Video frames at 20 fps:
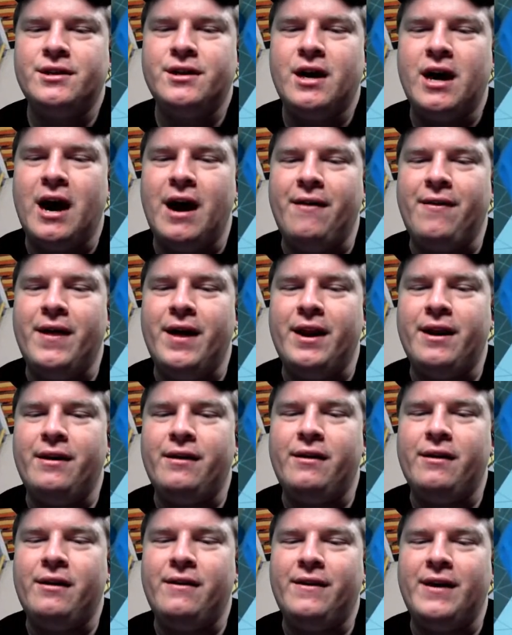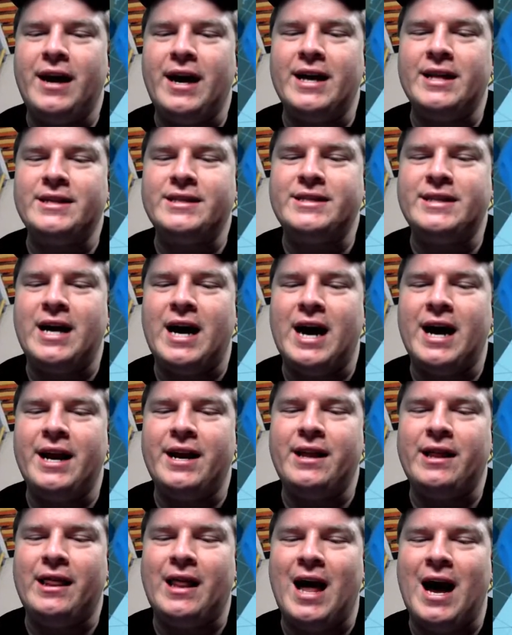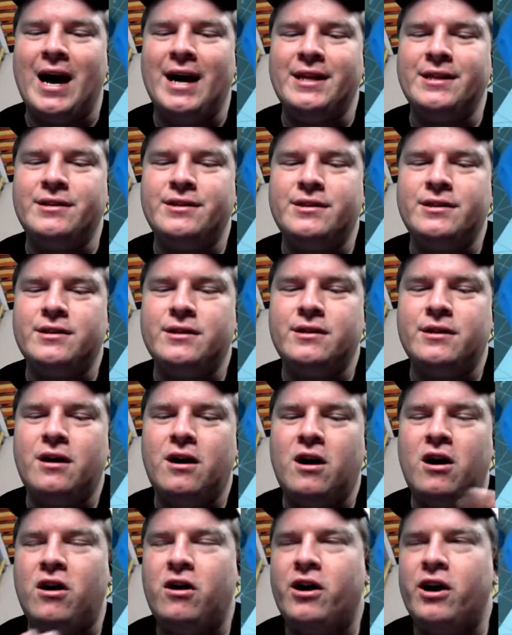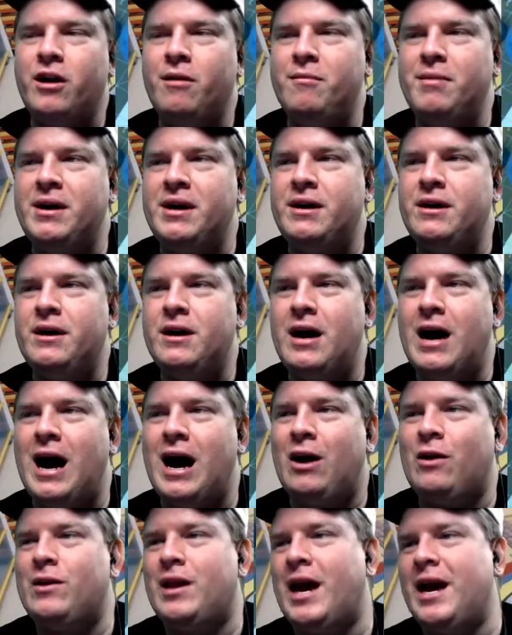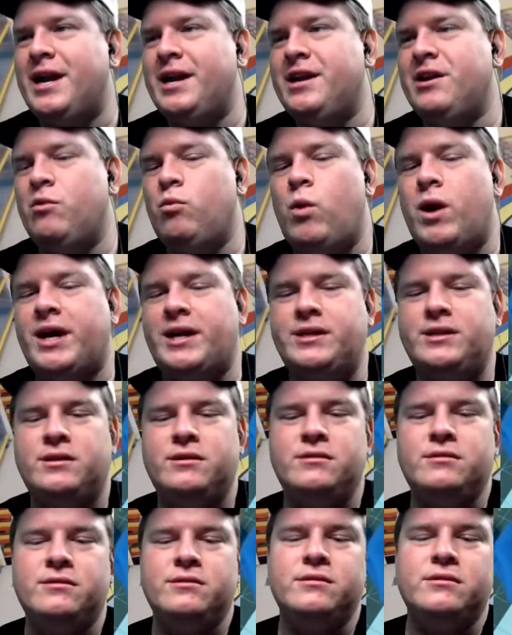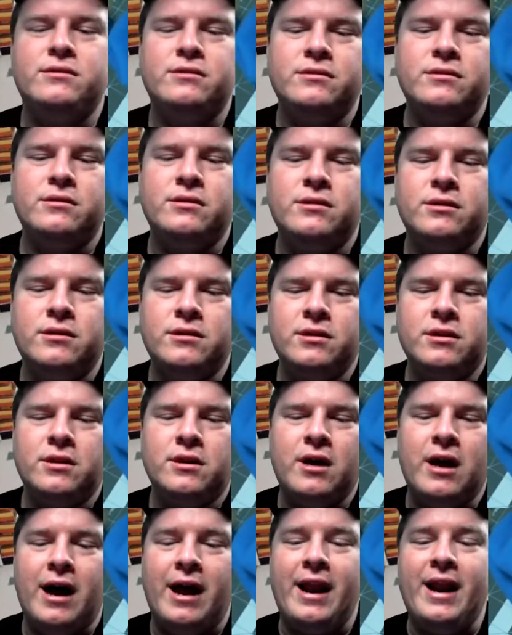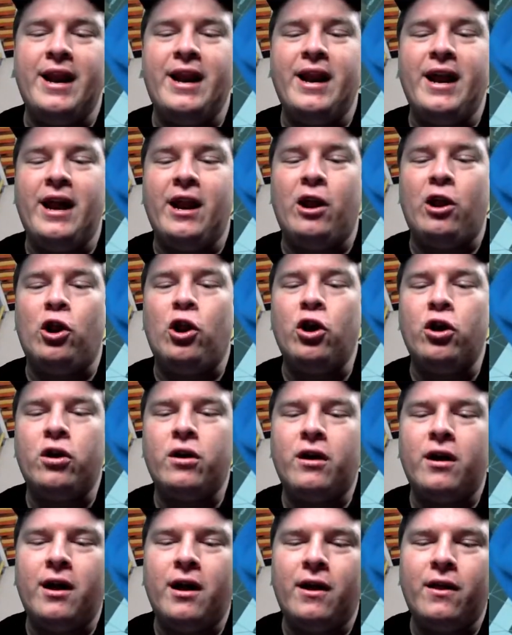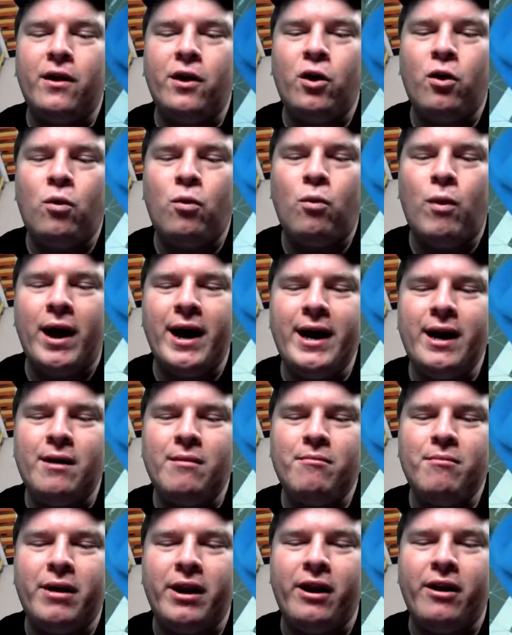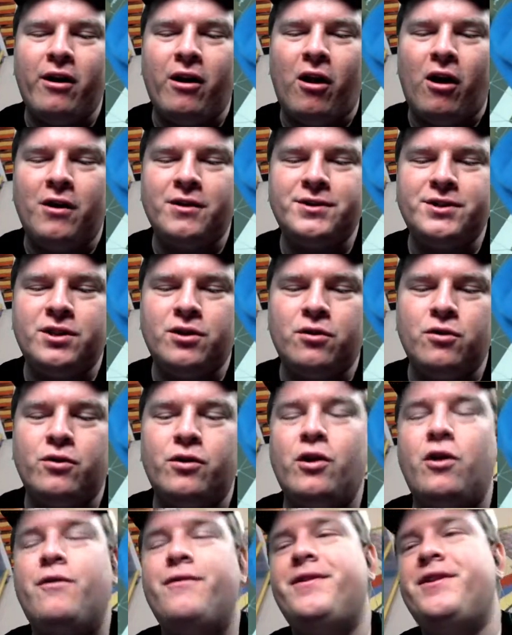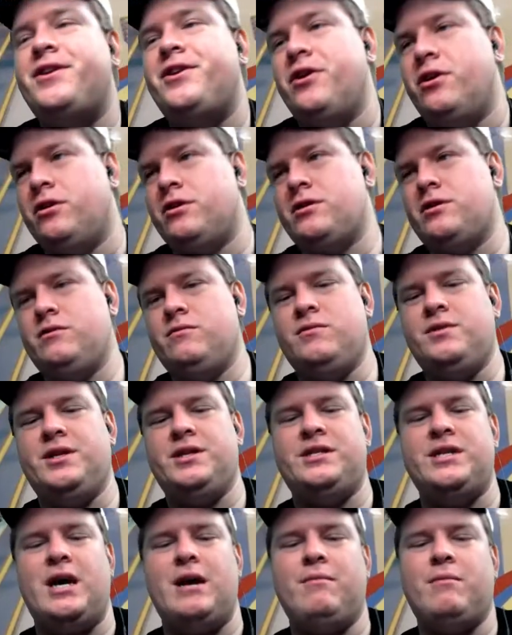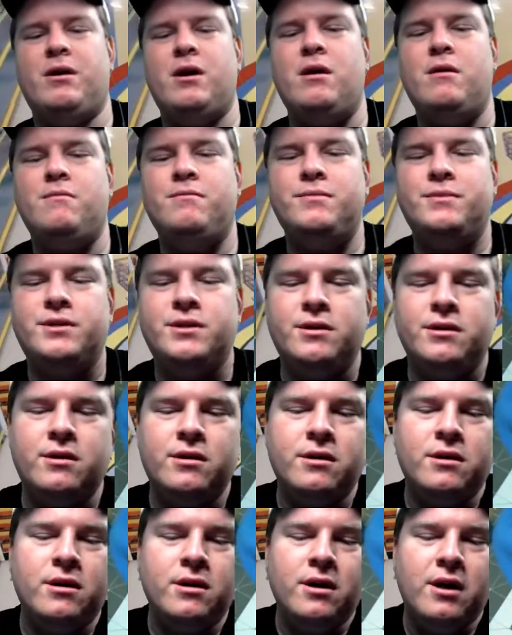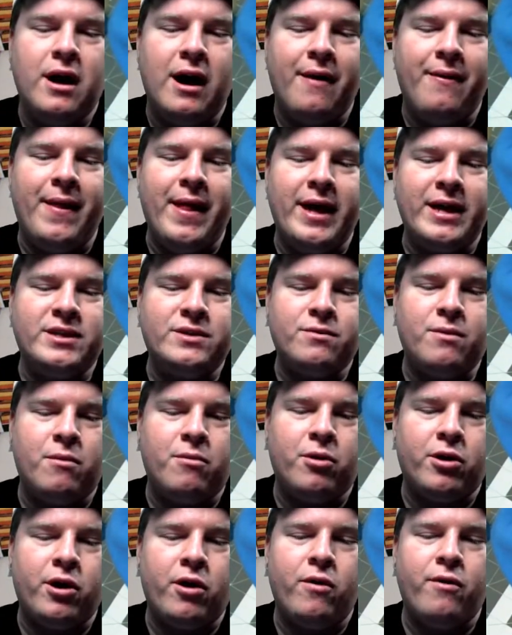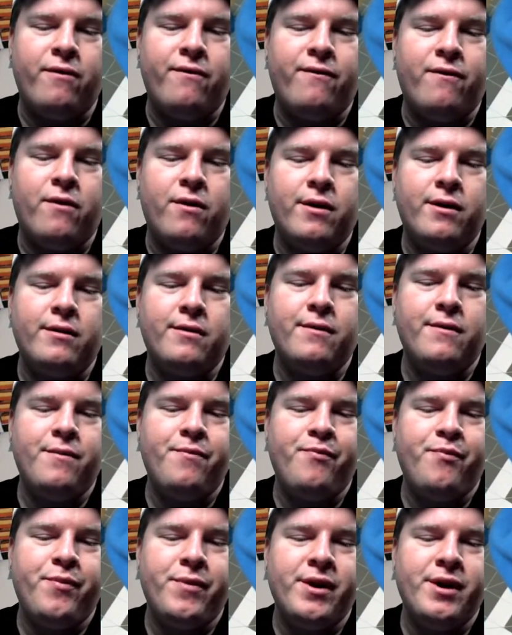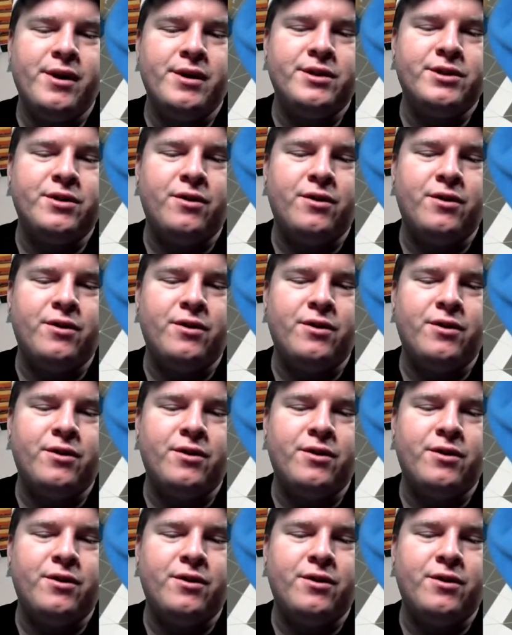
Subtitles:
and then the inside lines are going to be outlined in white. And it'll look a little white, but it'll also glow in the dark when the time comes. And that's what we're going for. So